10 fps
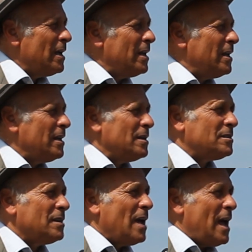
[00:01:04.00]
It
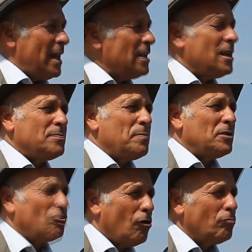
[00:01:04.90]
is, and it has been
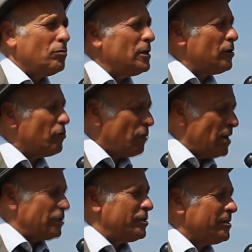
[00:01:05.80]
totally
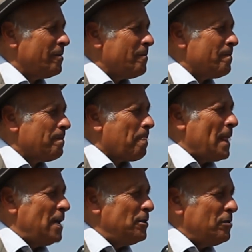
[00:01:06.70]
crushed
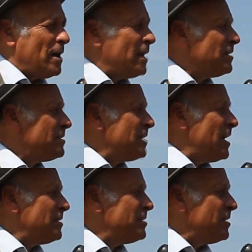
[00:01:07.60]
in the United
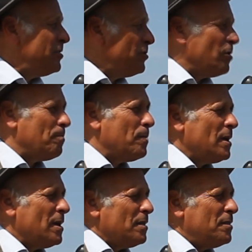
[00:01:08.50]
States and in Europe.
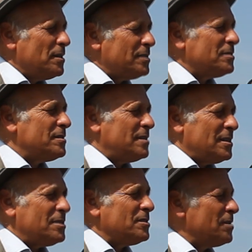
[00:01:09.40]
This is
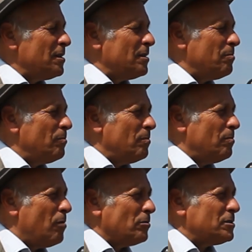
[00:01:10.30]
this is the
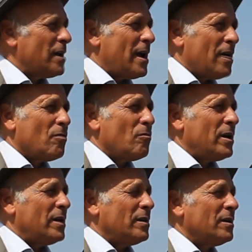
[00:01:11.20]
most
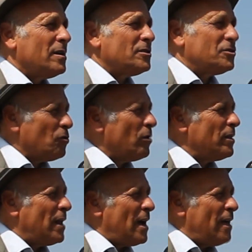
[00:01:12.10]
harrowing story
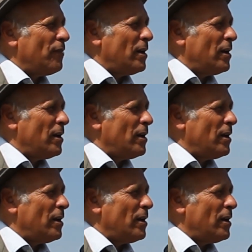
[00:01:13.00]
that I've